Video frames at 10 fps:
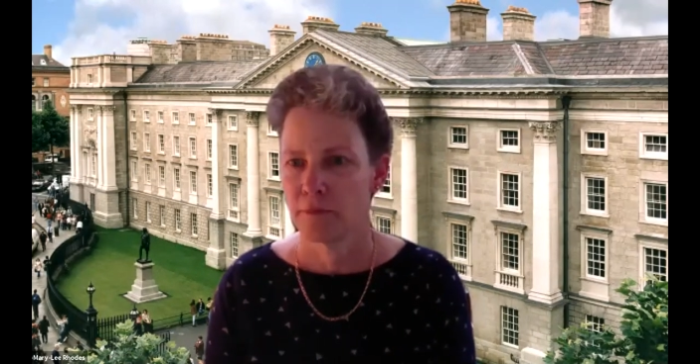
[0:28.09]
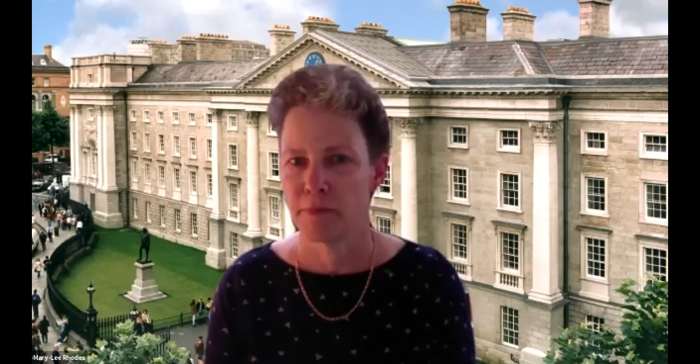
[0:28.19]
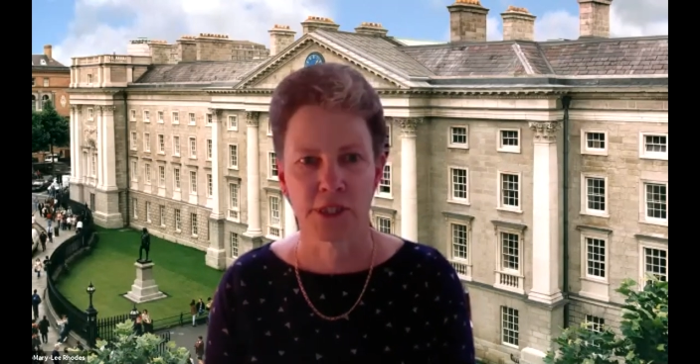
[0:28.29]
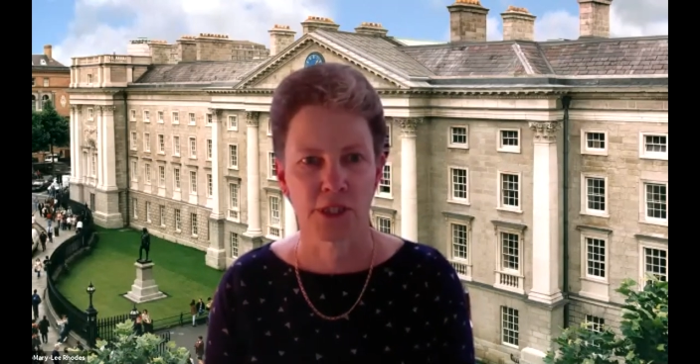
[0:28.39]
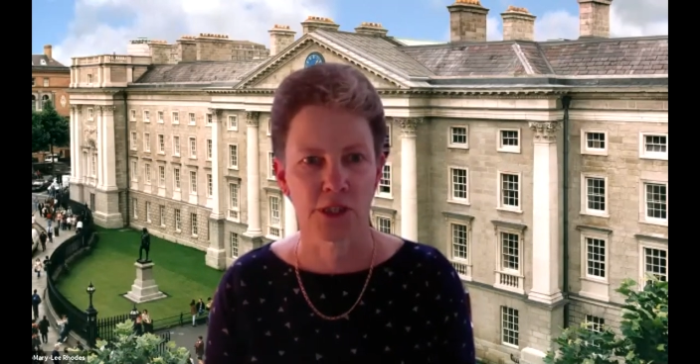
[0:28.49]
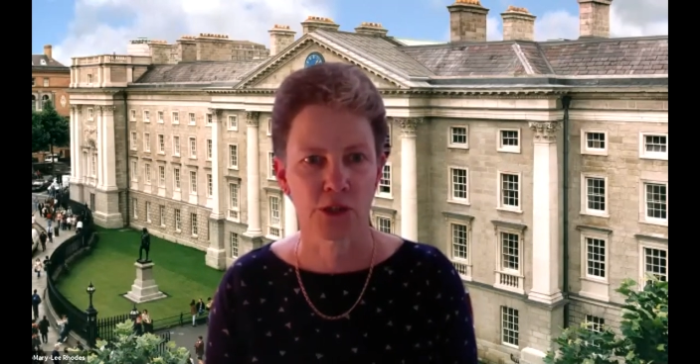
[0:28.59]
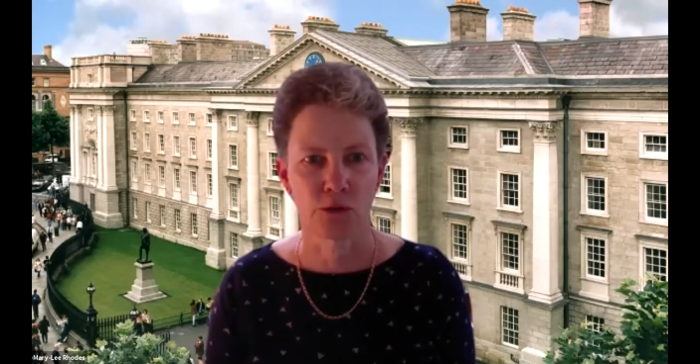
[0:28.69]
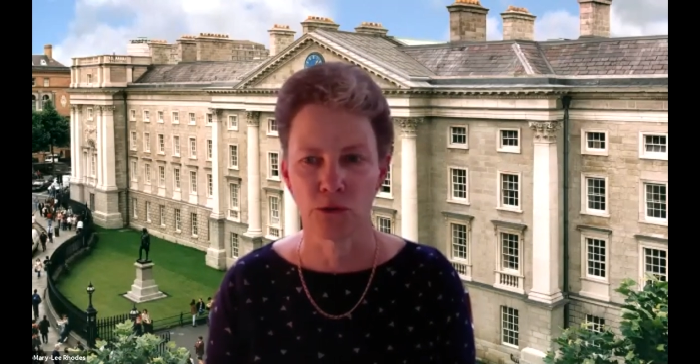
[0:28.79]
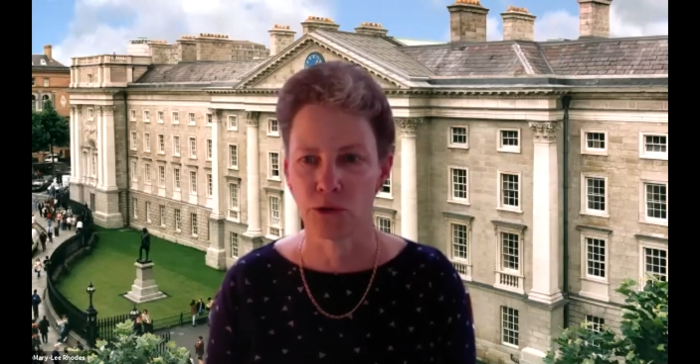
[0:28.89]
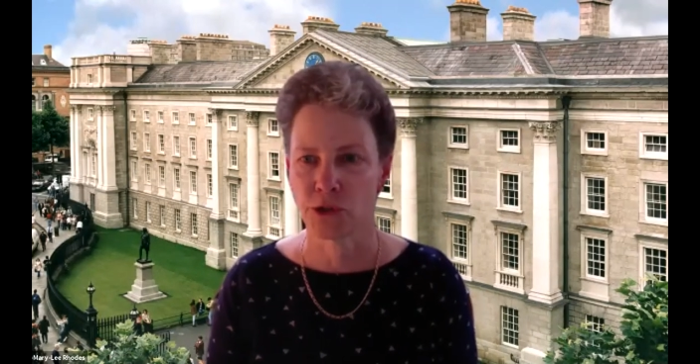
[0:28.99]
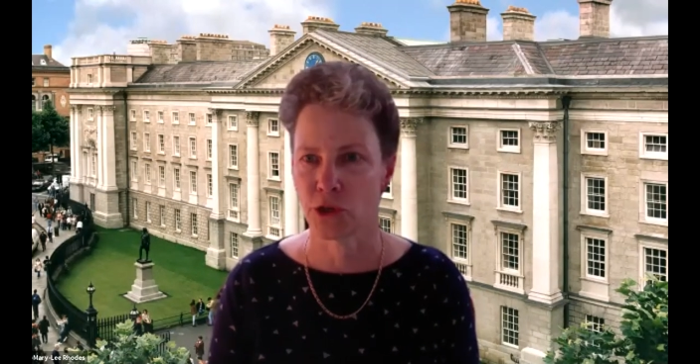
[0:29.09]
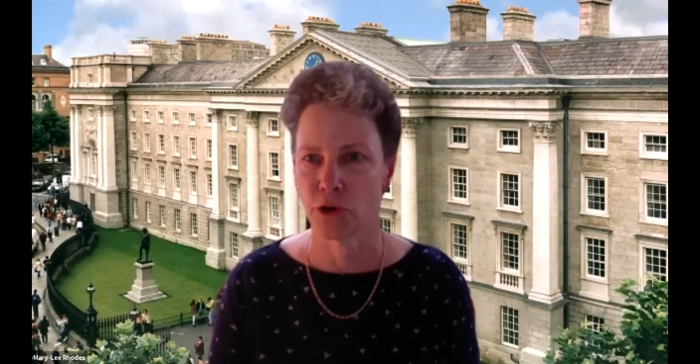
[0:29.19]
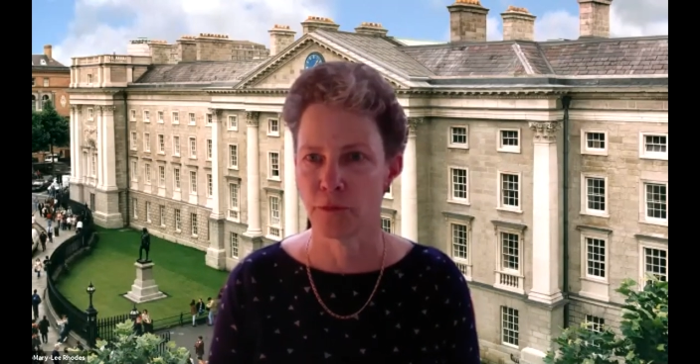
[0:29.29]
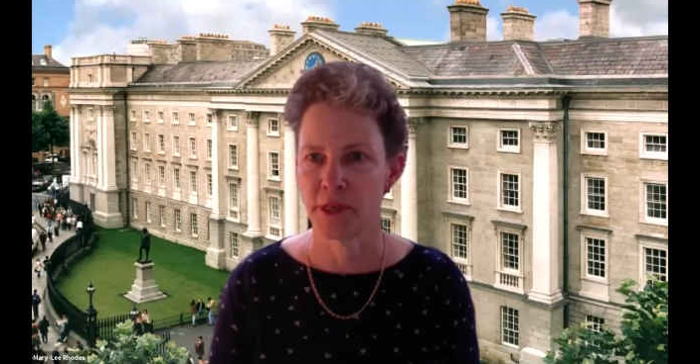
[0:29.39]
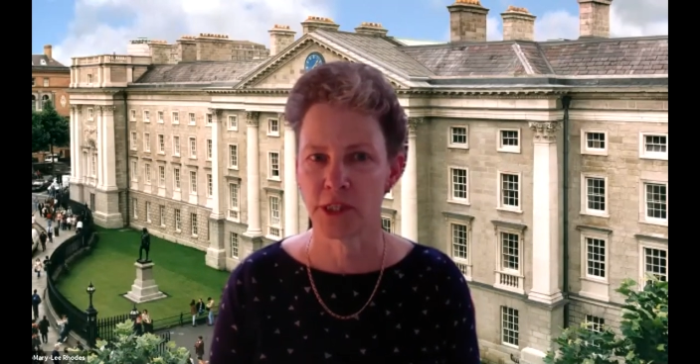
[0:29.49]
Business School,
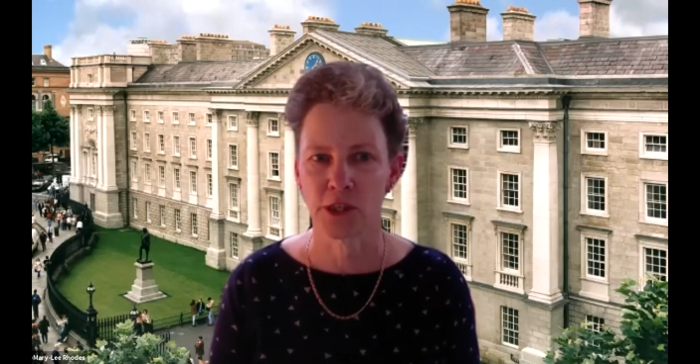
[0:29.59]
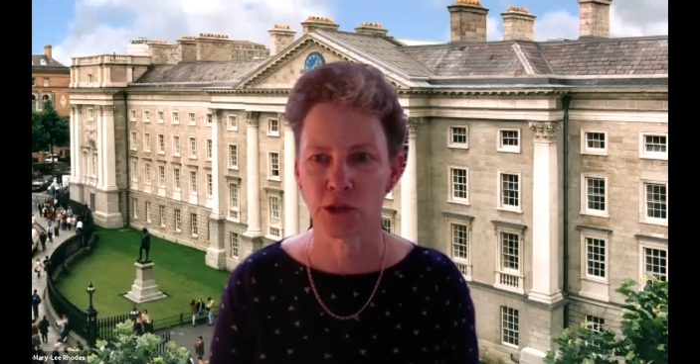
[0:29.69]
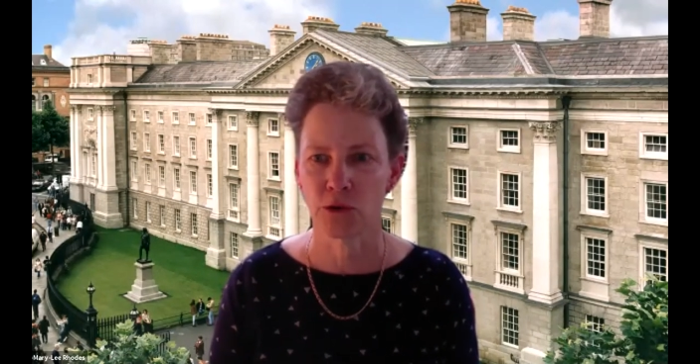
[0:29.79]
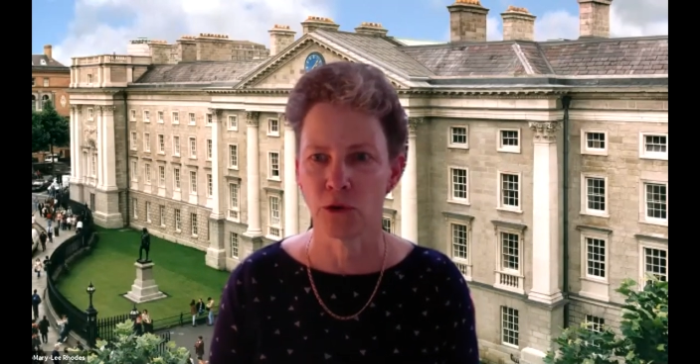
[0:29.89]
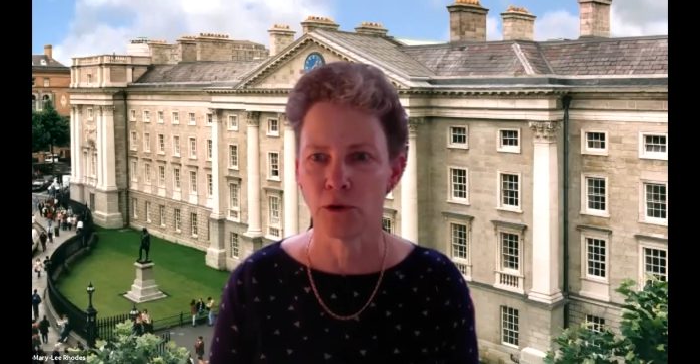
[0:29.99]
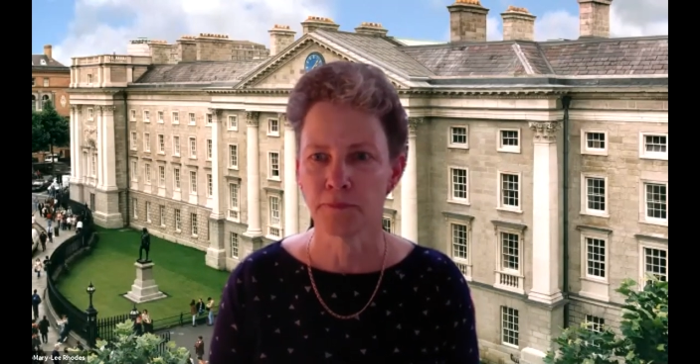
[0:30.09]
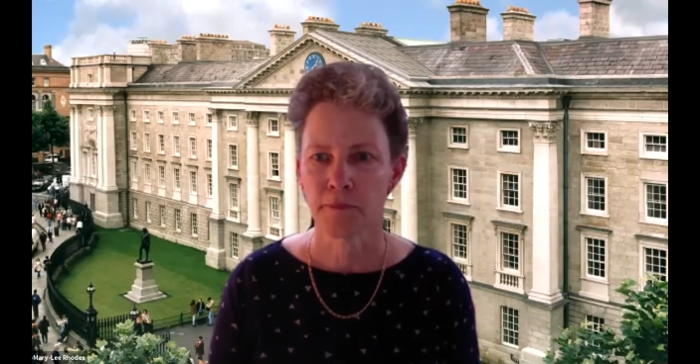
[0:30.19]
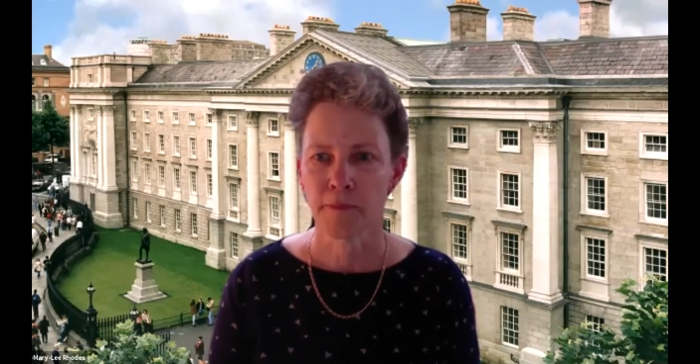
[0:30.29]
Stern Business School.